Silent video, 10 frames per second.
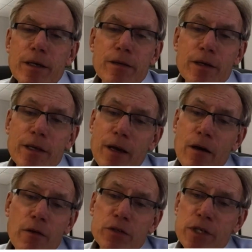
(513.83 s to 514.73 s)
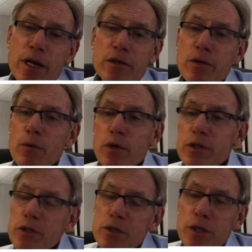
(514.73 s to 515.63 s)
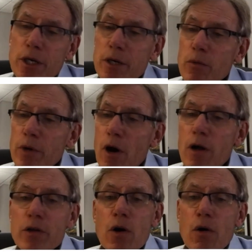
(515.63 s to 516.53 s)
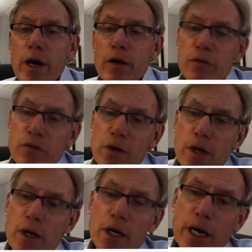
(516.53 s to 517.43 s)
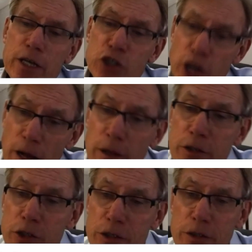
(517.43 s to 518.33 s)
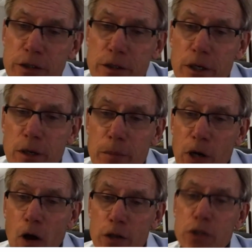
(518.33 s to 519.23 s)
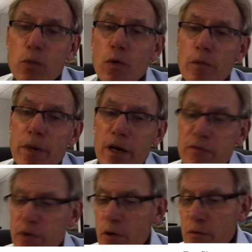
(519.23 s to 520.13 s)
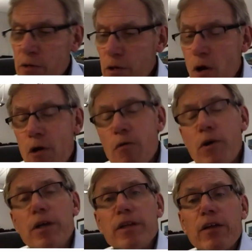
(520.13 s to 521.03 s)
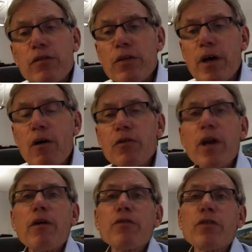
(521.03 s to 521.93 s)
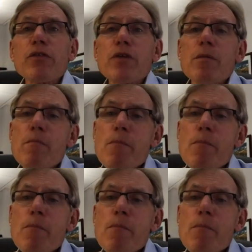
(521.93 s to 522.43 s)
then the other sector, which we all know has had challenges, but also will benefit over the long run, and that's the healthcare system.